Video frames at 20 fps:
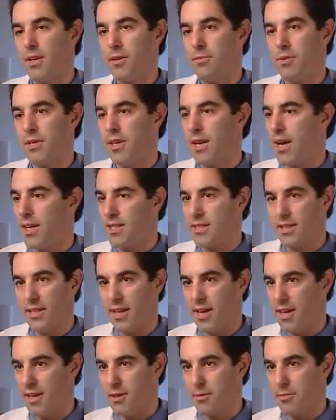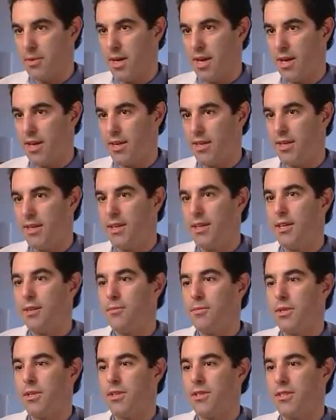But not to lie in bed,
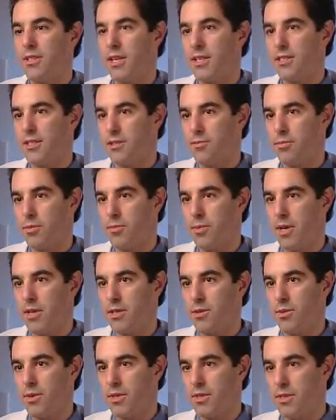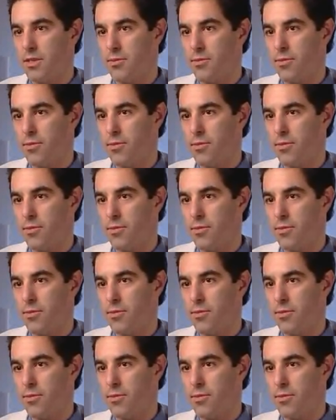because that just perpetuates the